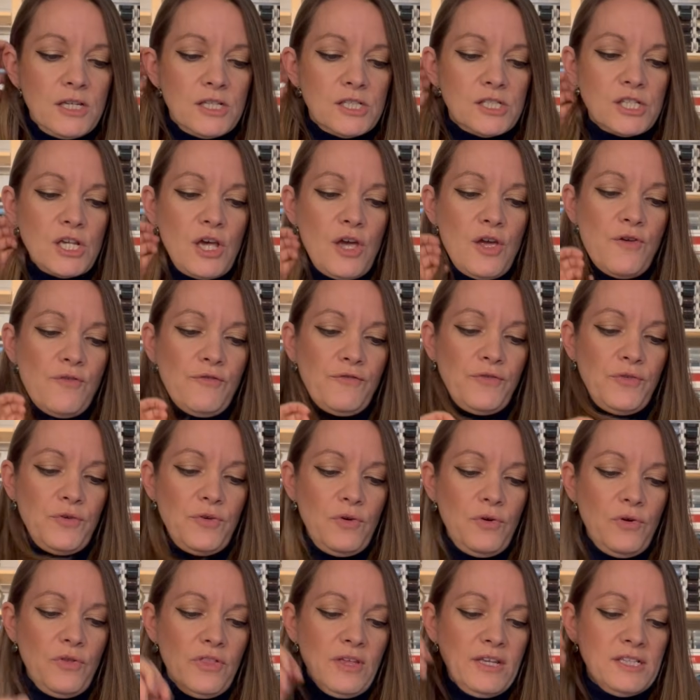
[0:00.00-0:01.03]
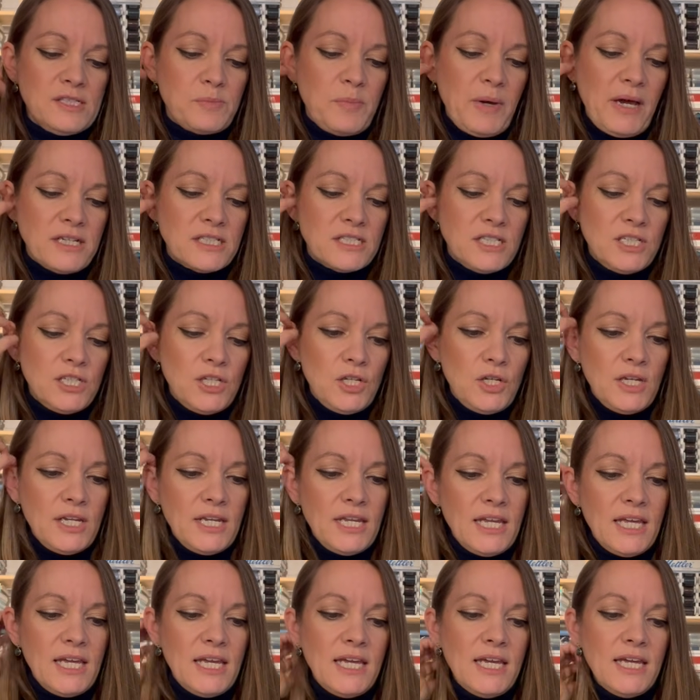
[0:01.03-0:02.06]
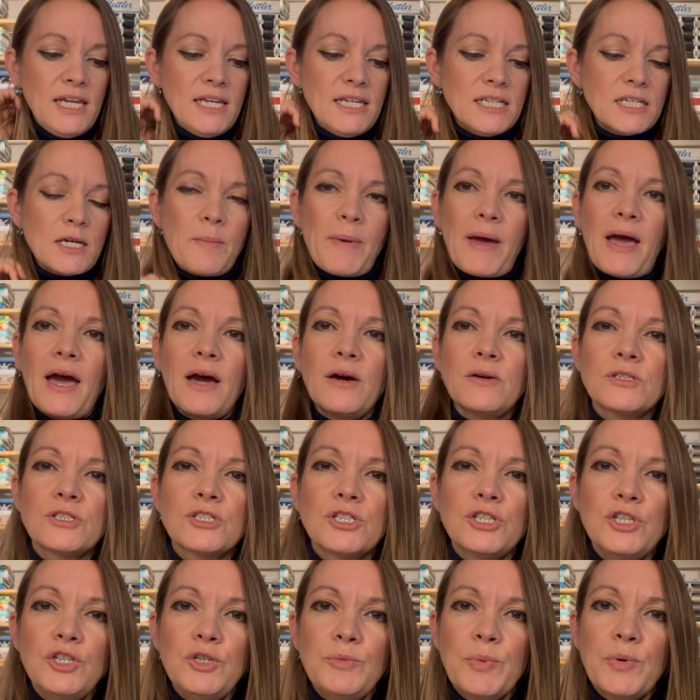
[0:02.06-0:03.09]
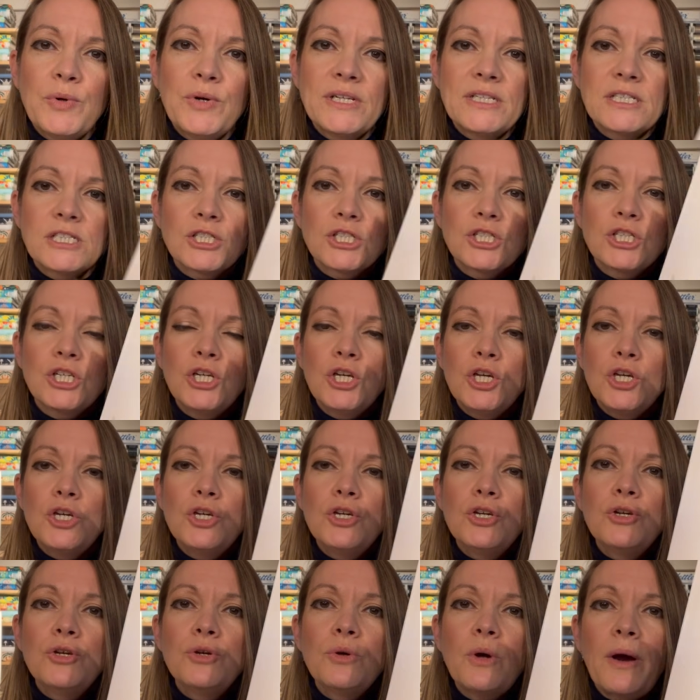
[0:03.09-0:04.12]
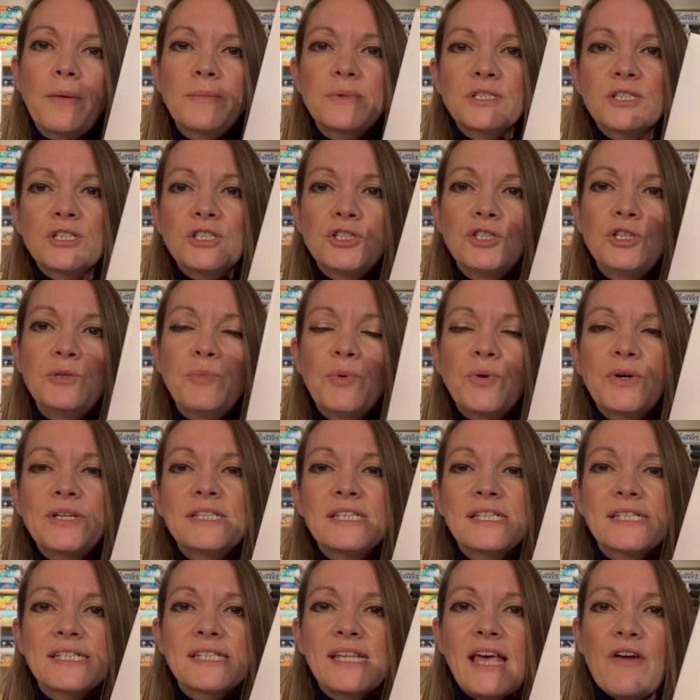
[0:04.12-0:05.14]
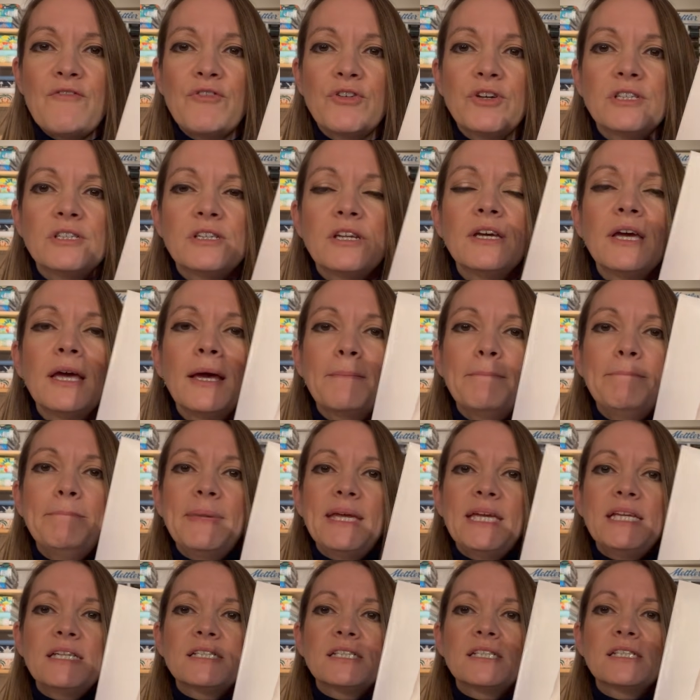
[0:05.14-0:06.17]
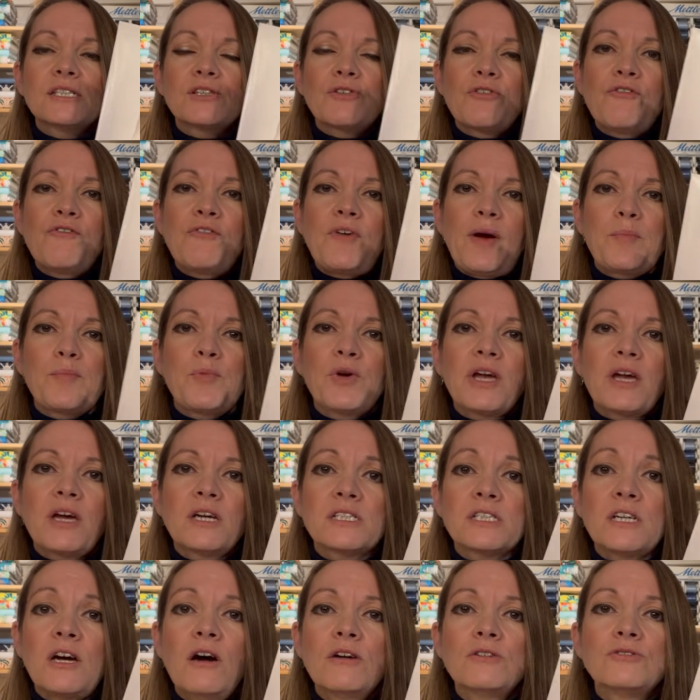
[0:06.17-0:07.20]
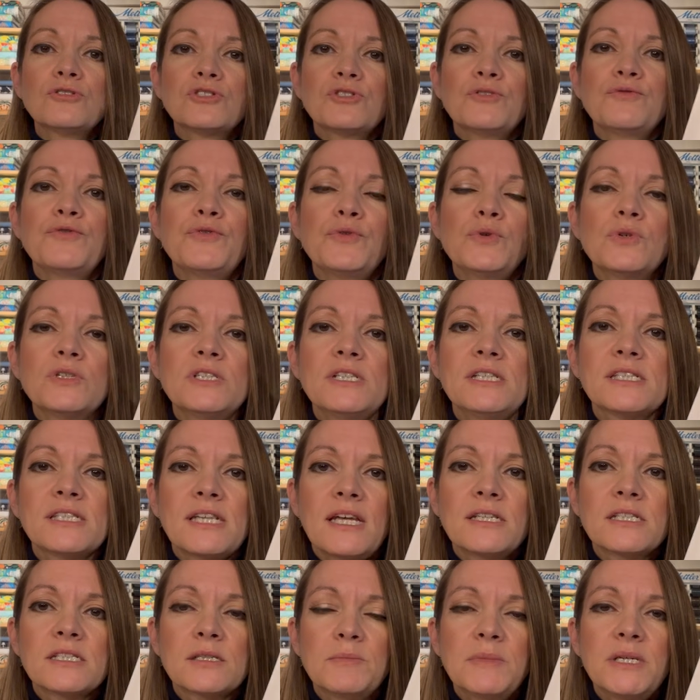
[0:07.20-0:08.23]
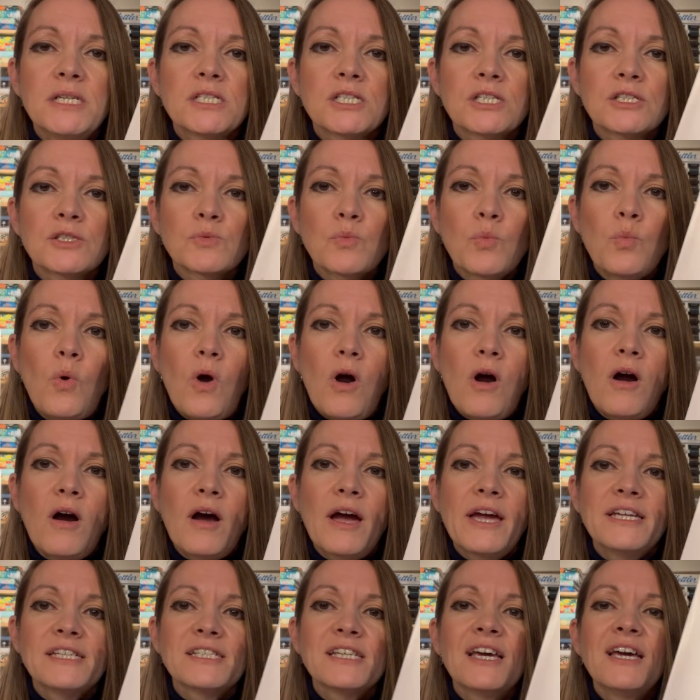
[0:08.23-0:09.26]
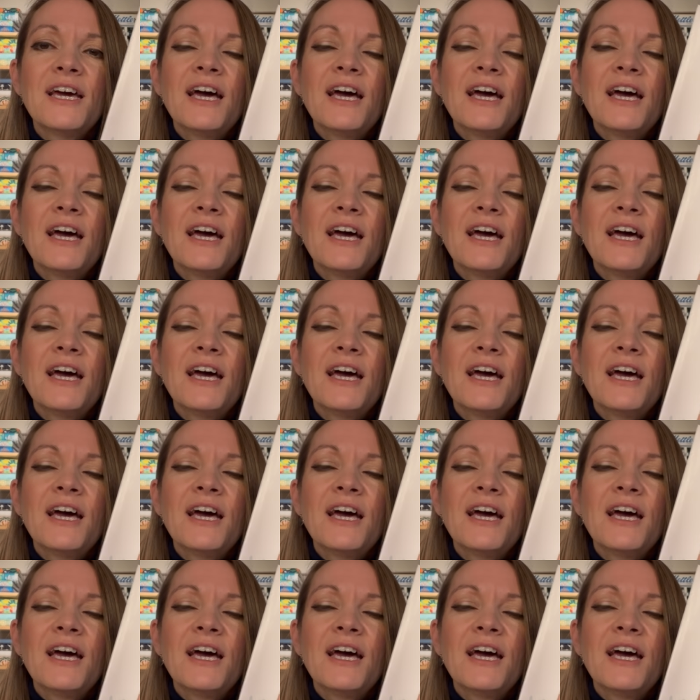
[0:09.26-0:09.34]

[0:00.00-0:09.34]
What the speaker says: So for this pattern, you need about 2.2 up to 2.7 meters of fabric at 140 centimeters wide,